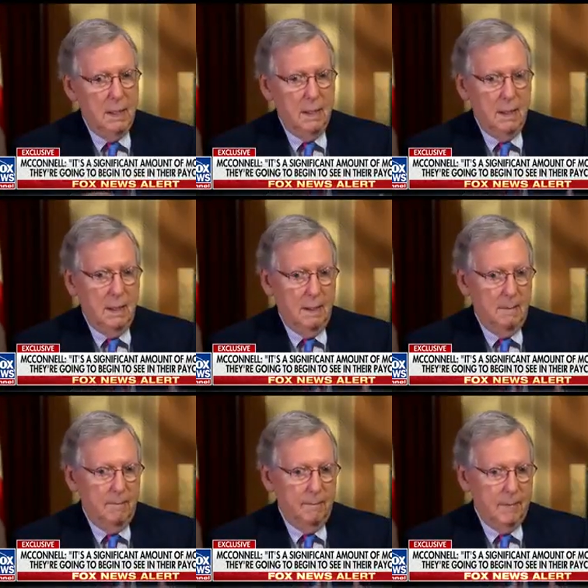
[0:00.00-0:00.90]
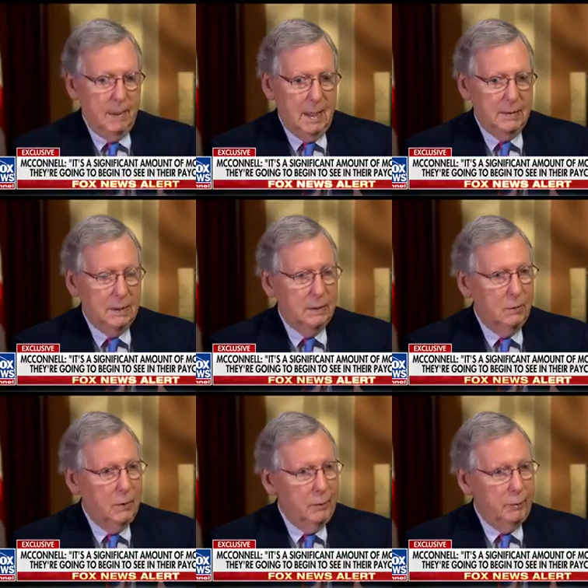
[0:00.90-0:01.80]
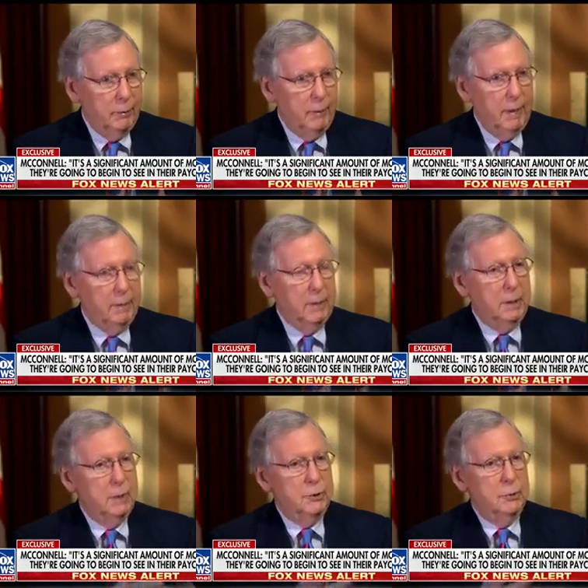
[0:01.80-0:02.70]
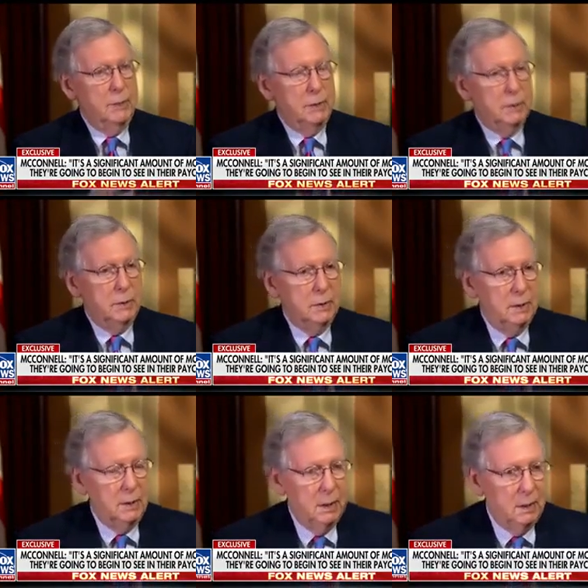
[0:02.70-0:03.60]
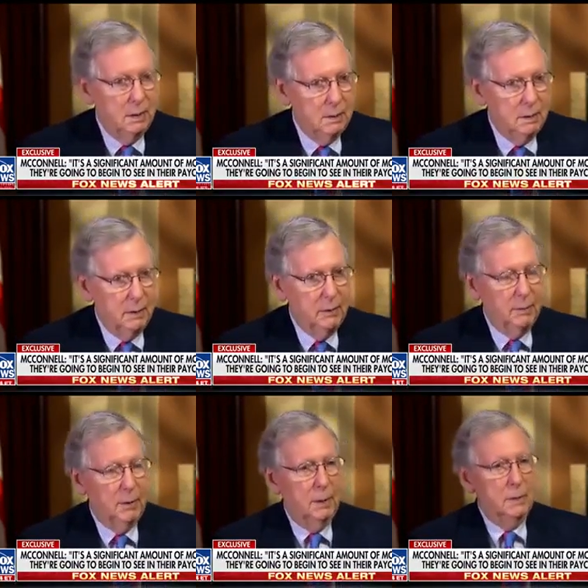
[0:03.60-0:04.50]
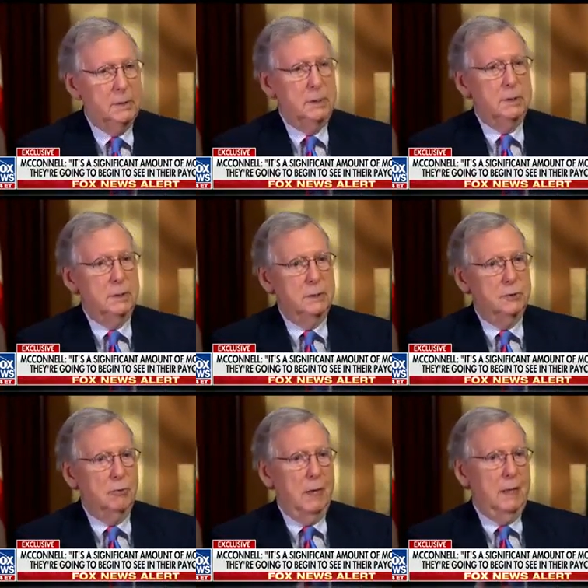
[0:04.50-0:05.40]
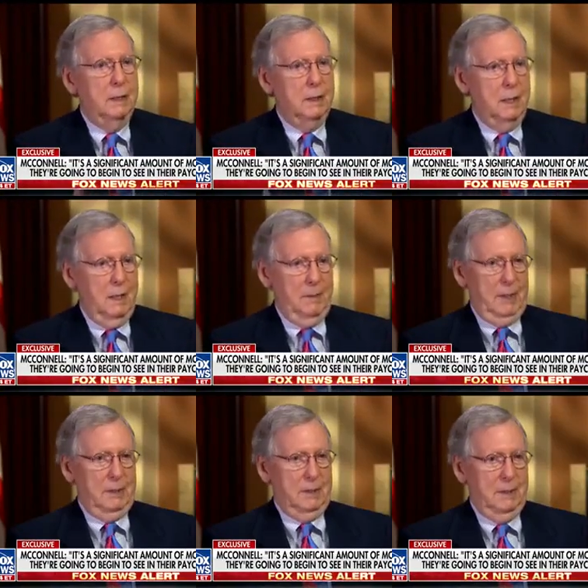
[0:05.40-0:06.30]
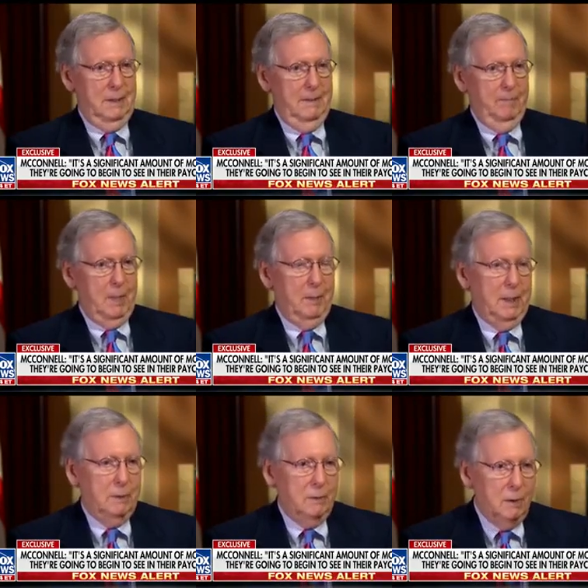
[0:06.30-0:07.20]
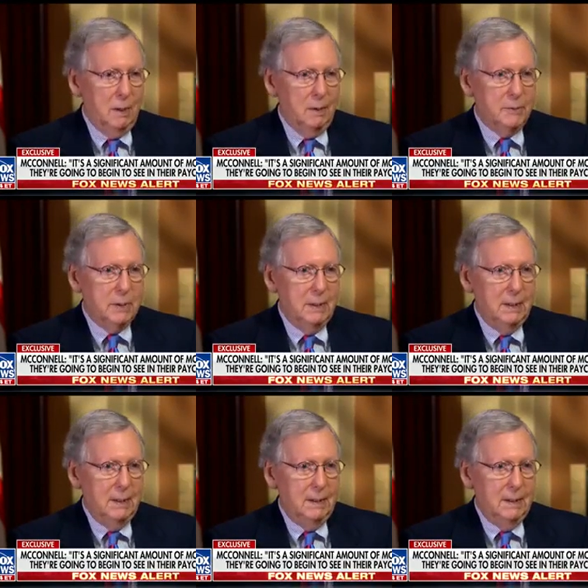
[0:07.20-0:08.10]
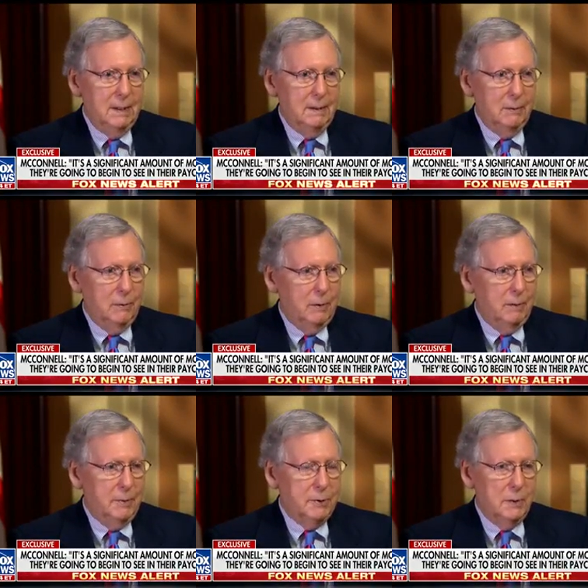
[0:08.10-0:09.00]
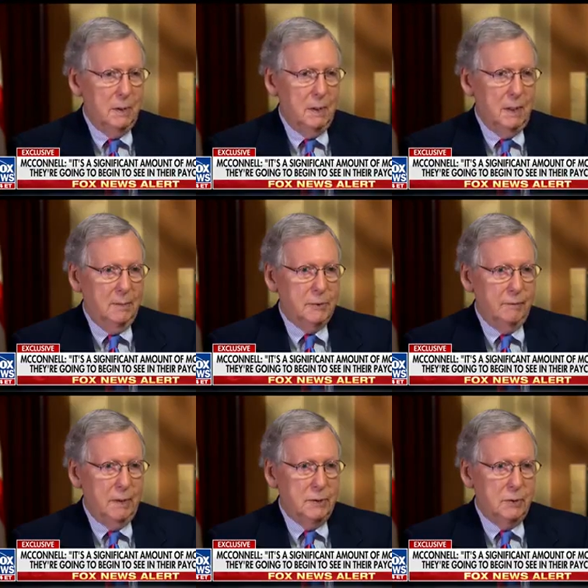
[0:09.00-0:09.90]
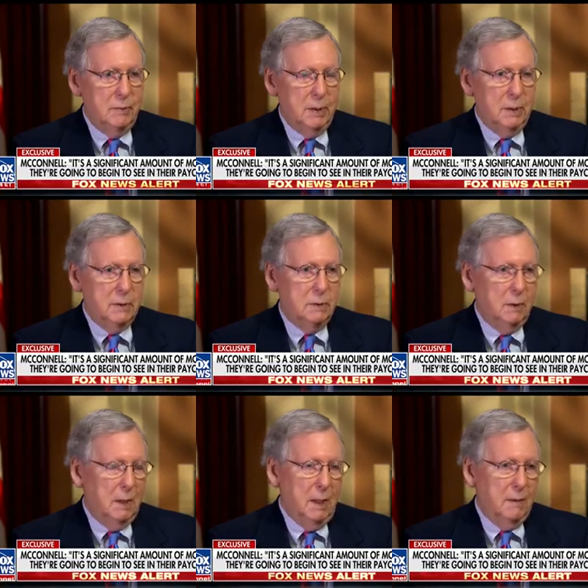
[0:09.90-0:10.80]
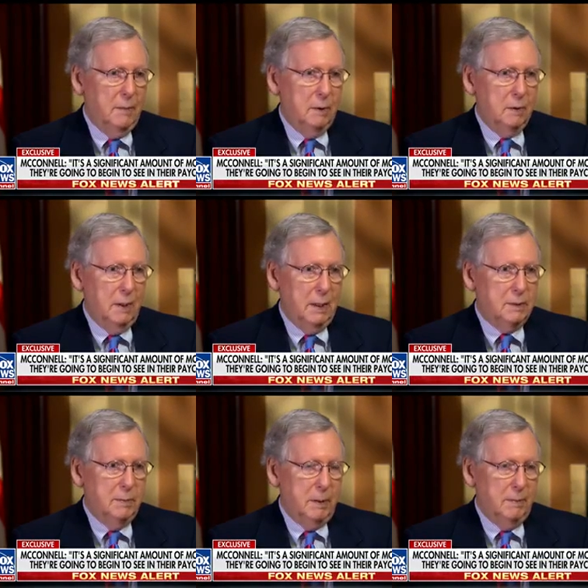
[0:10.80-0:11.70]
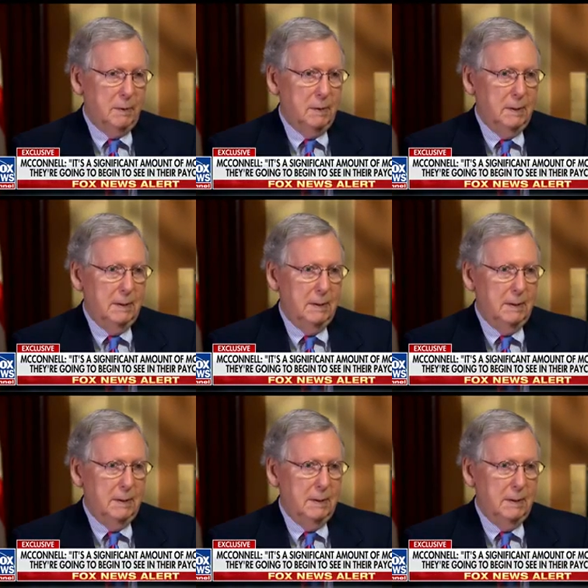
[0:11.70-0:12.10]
Um, I think they already regret it because you mentioned uh, Leader Pelosi's strained comments about crumbs. What a bizarre observation because to a lot of middle class people,